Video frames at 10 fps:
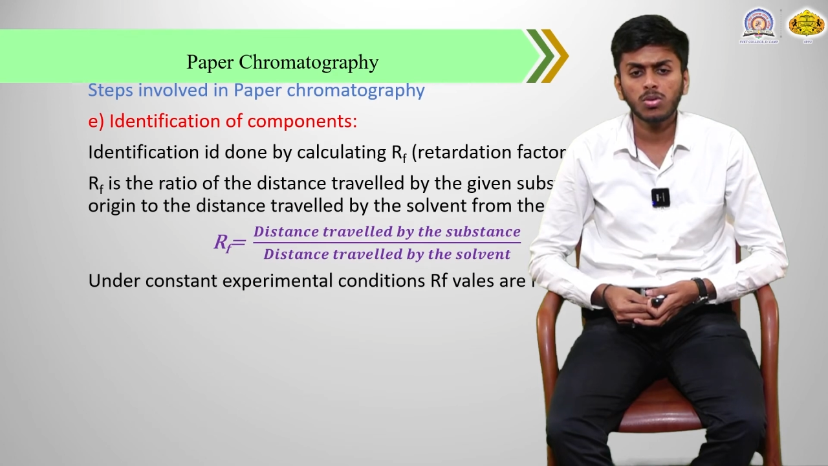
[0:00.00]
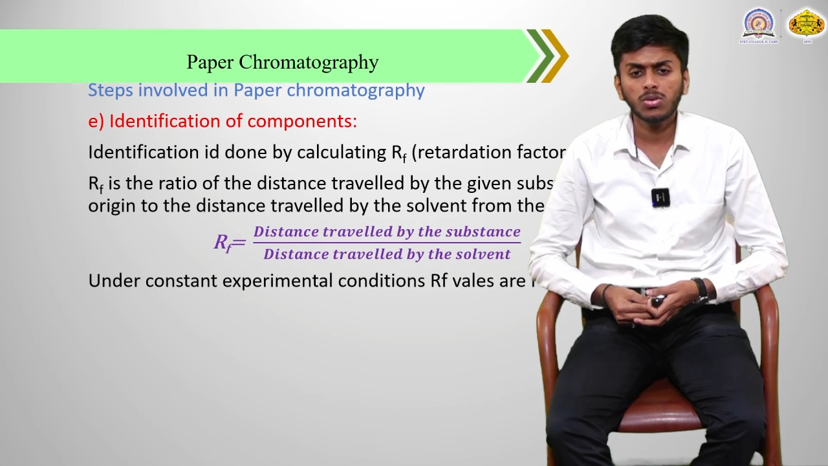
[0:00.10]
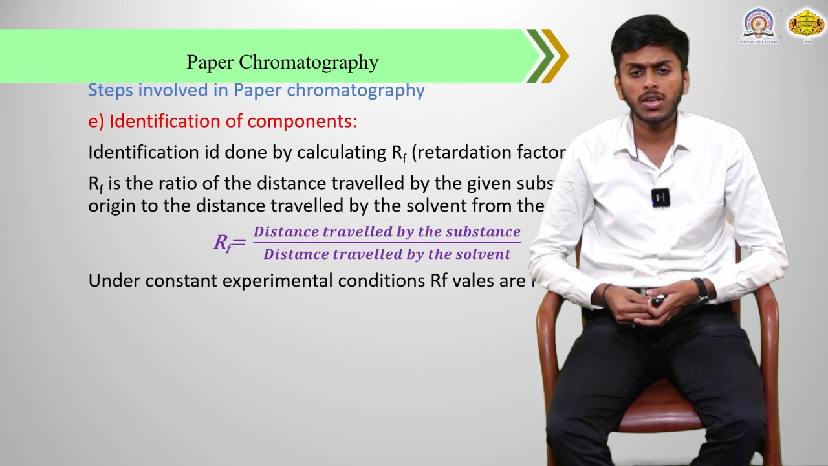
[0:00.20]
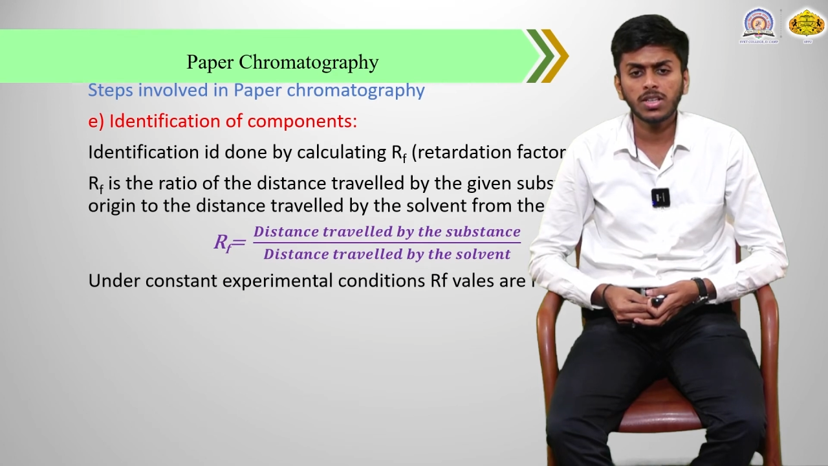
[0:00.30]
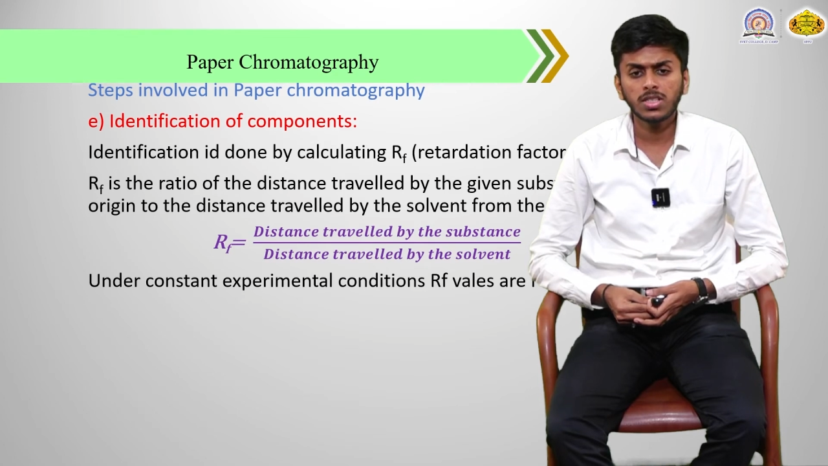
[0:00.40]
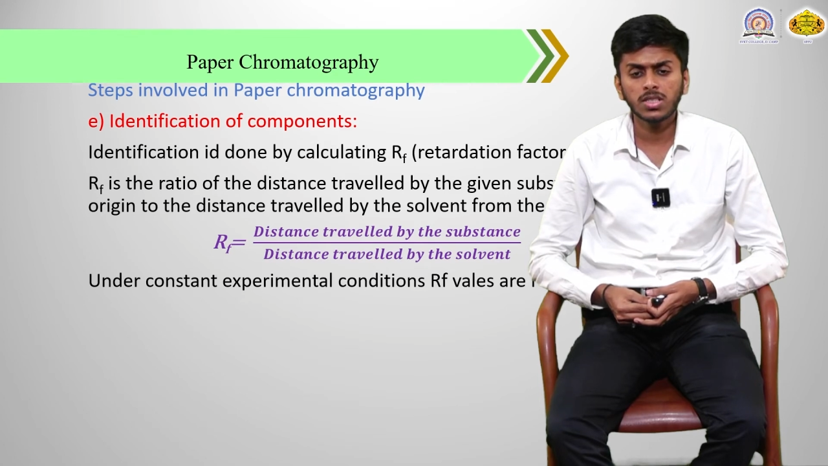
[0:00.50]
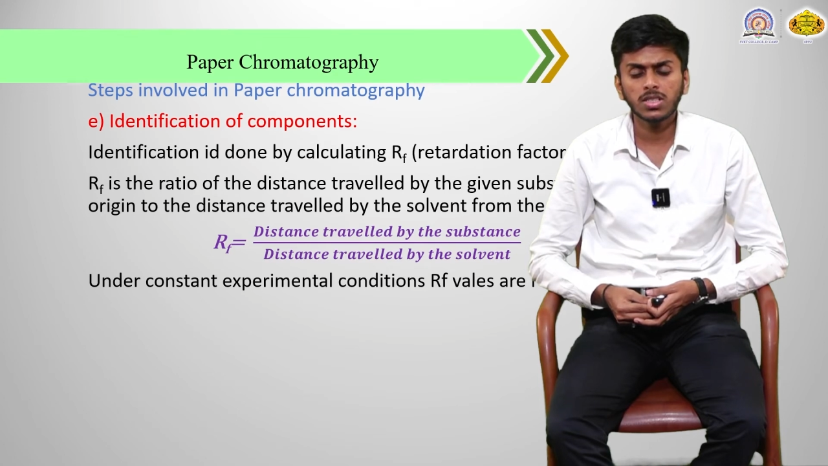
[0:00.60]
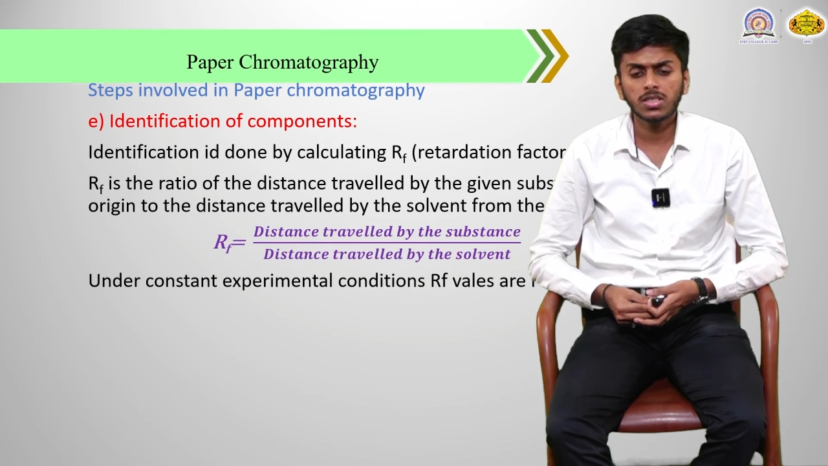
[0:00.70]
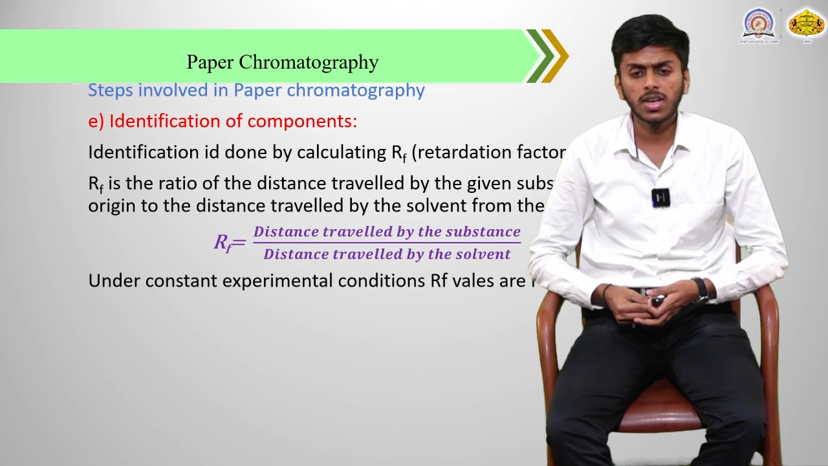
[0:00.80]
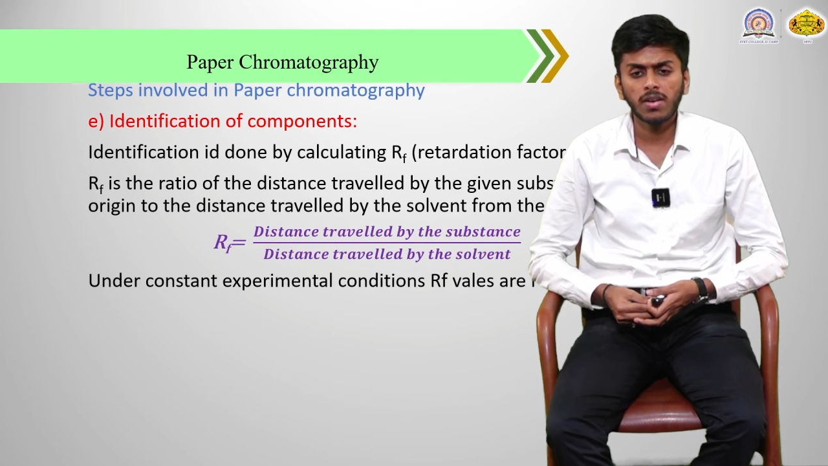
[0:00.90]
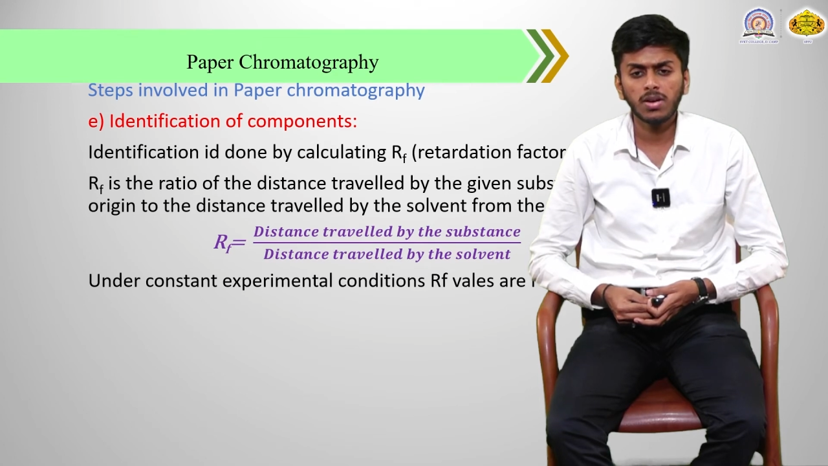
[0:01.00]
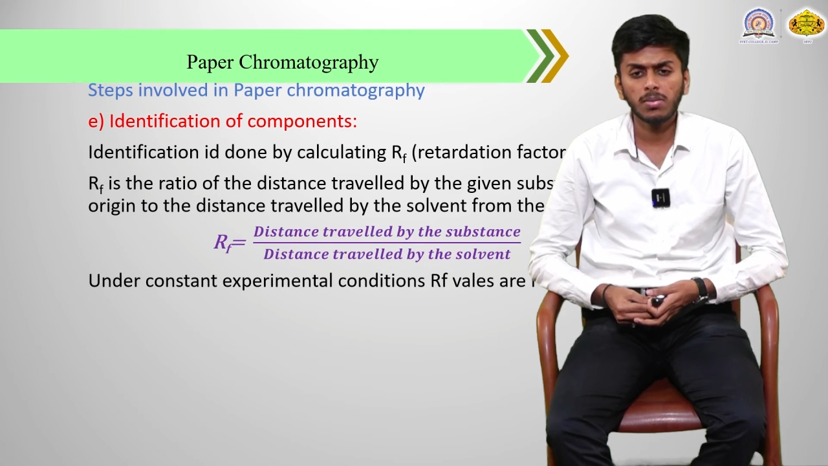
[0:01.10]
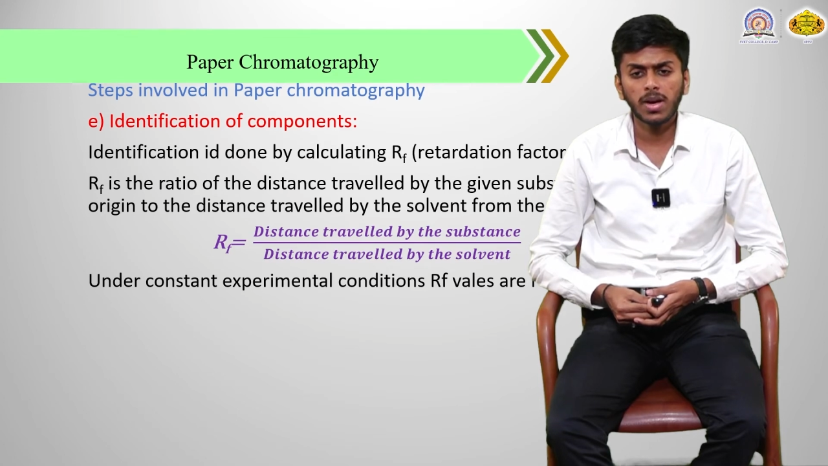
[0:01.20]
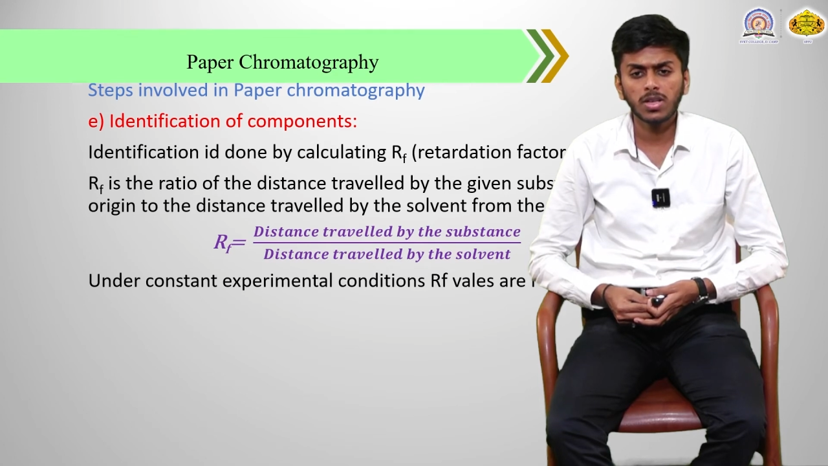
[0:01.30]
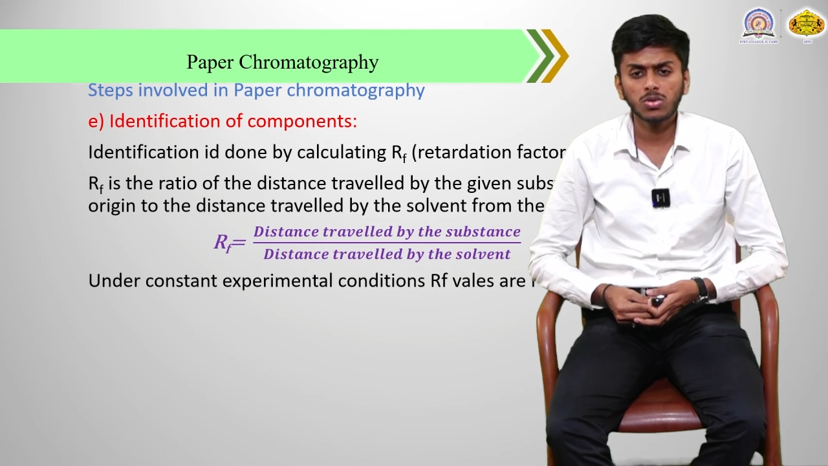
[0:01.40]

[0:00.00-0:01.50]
to the distance travelled by